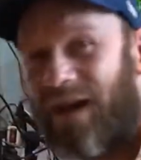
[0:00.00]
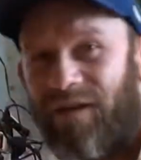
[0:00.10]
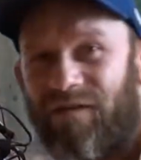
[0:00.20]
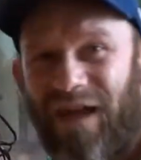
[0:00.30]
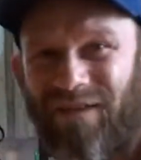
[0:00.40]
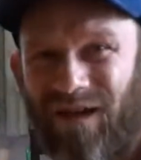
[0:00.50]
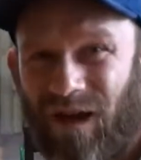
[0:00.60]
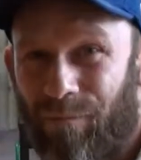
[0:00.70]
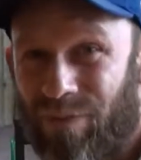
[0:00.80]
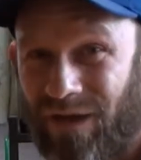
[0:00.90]
extending
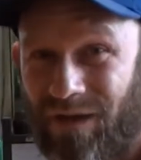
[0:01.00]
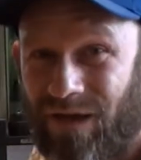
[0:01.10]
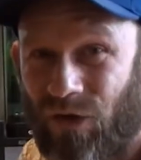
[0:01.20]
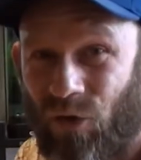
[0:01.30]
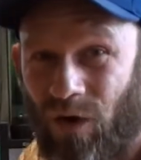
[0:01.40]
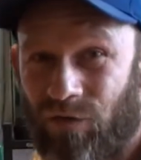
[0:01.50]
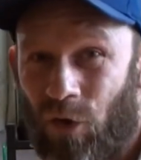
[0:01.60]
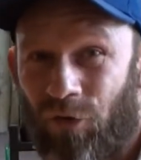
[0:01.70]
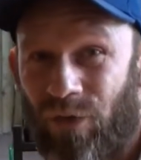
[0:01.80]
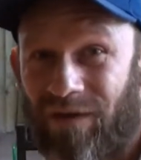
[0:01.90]
completely across
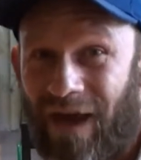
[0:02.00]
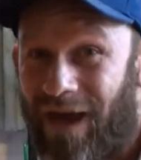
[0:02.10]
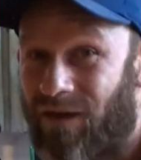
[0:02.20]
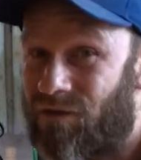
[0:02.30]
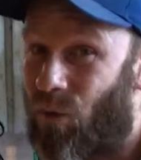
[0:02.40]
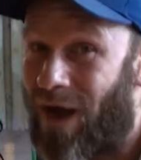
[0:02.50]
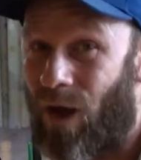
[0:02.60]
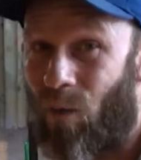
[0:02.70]
all 3 tanks the way I